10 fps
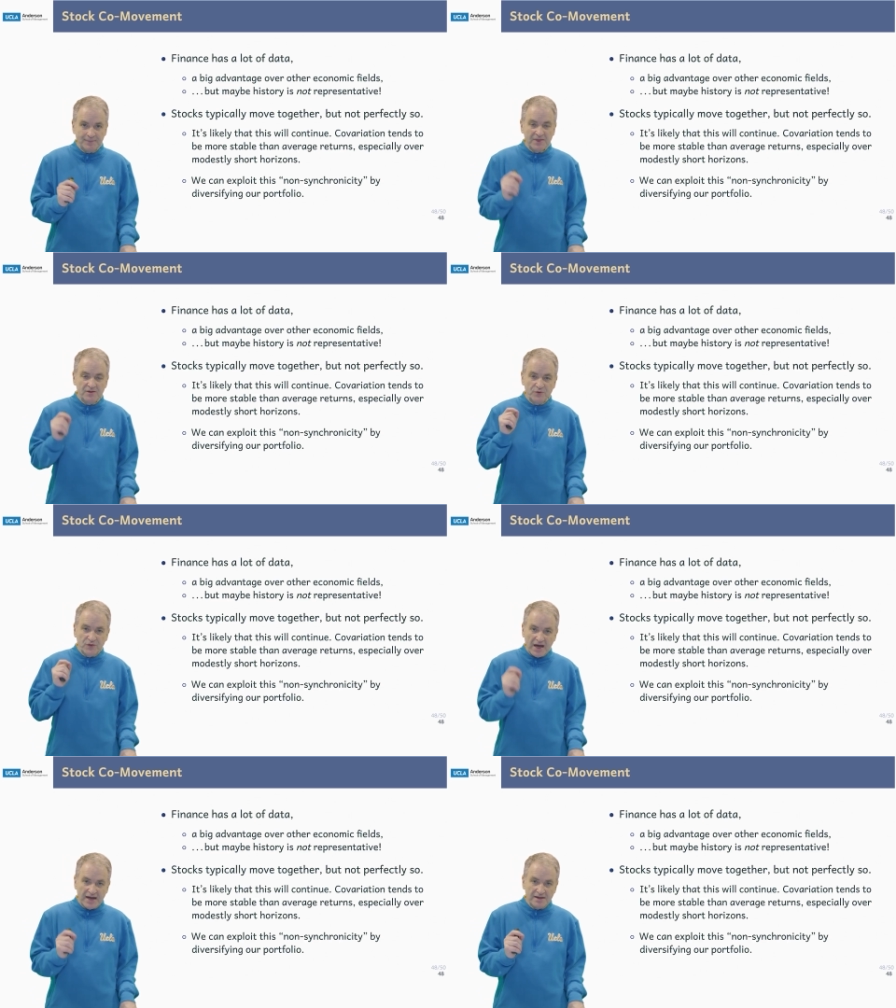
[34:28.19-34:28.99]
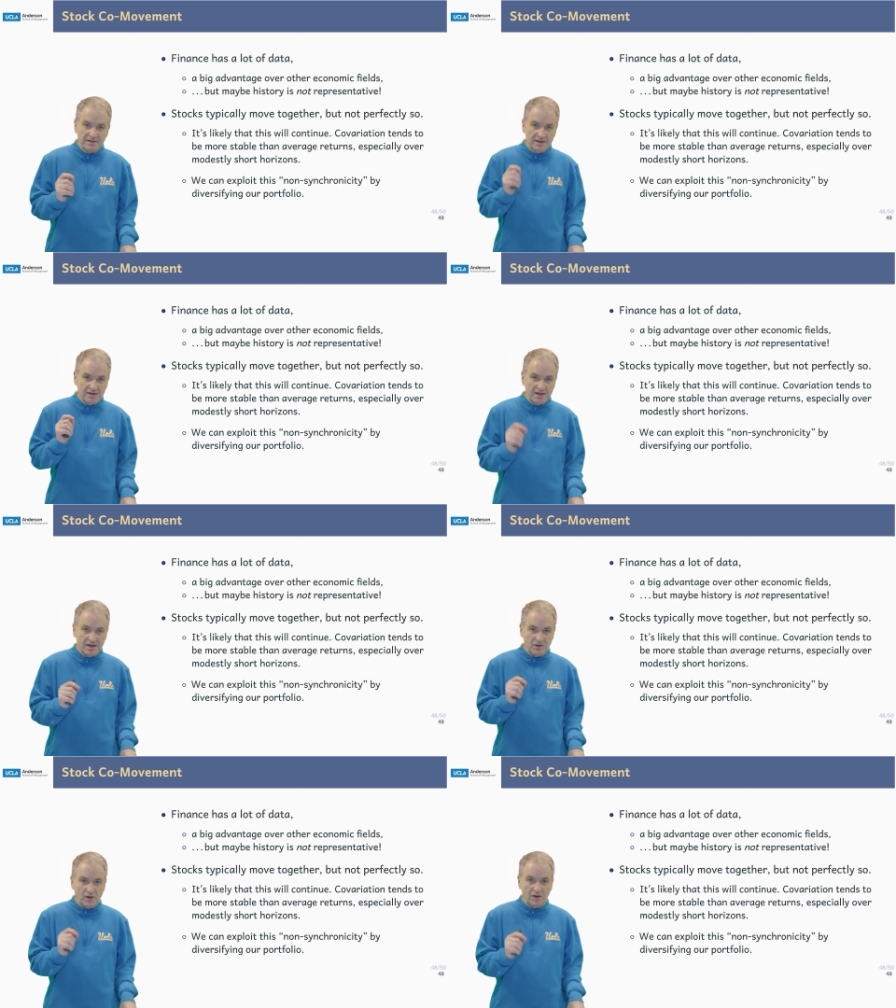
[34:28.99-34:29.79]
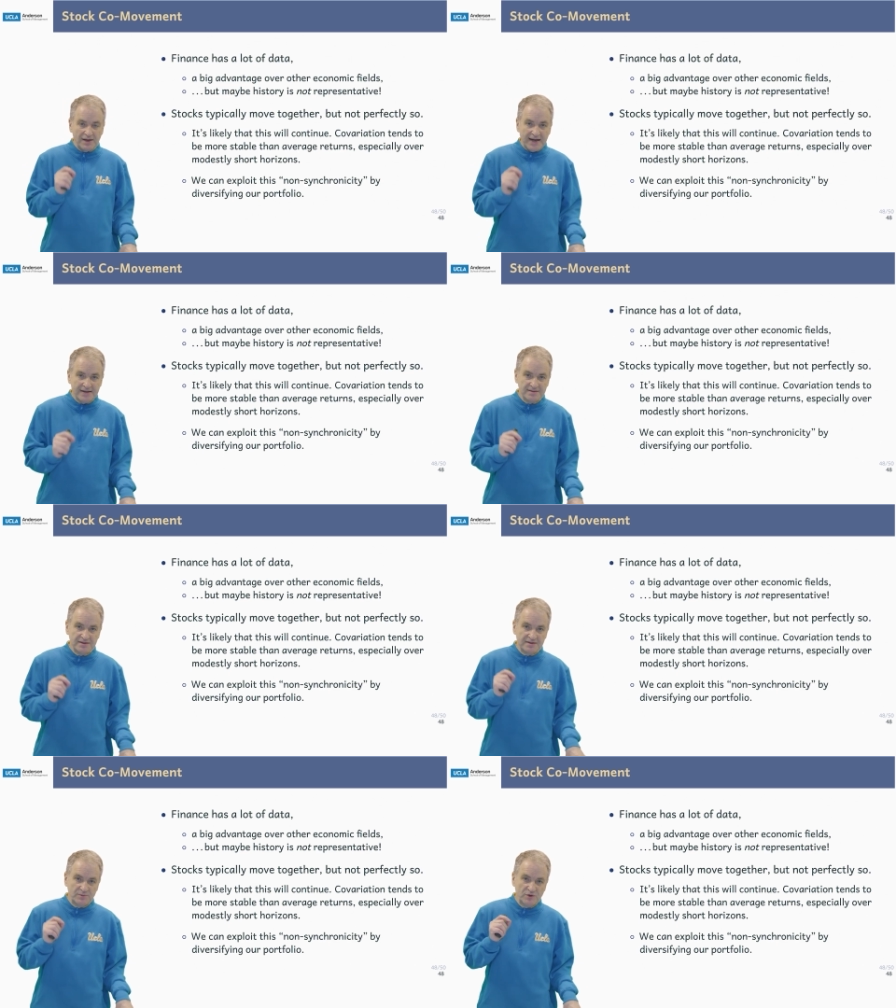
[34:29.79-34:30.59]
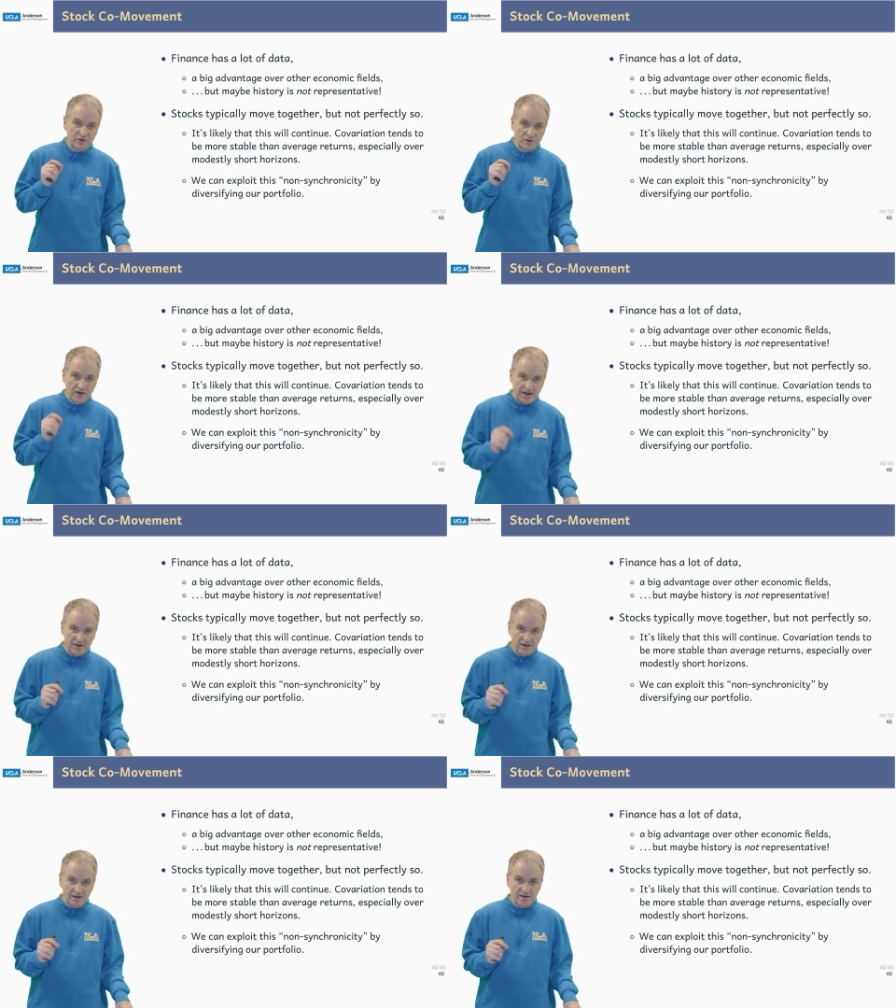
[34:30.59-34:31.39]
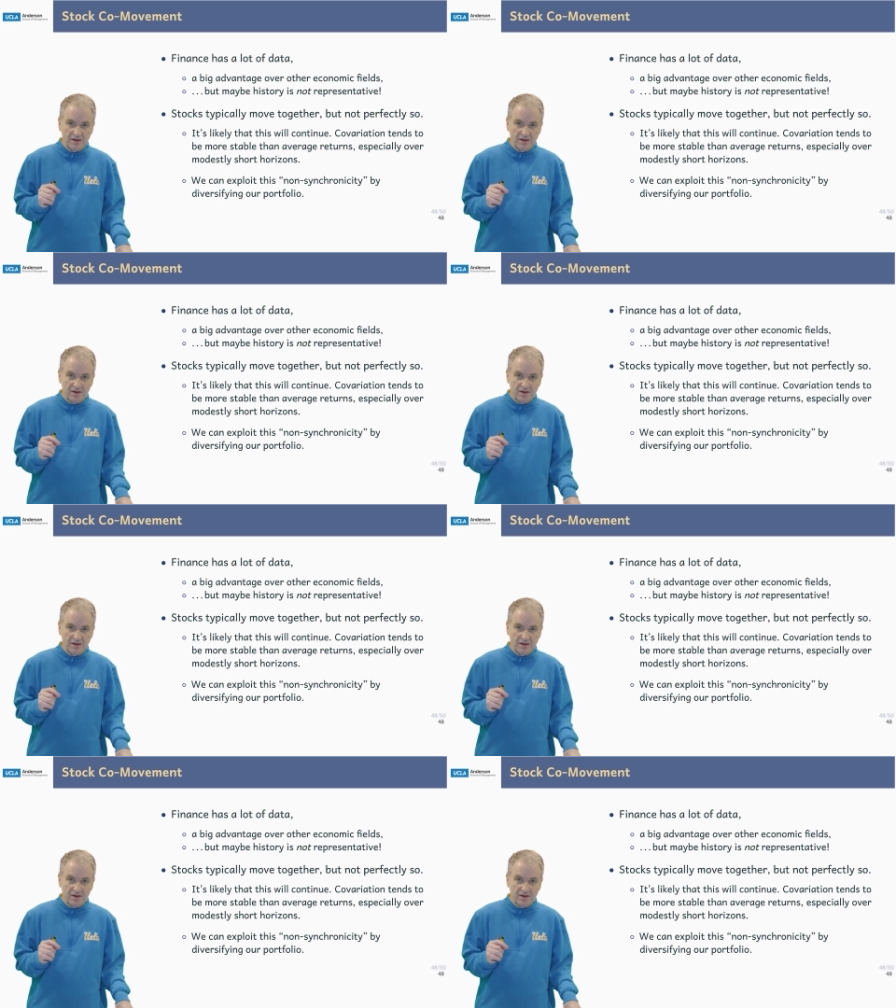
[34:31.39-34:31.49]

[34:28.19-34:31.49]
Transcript: the fact that not all assets move together,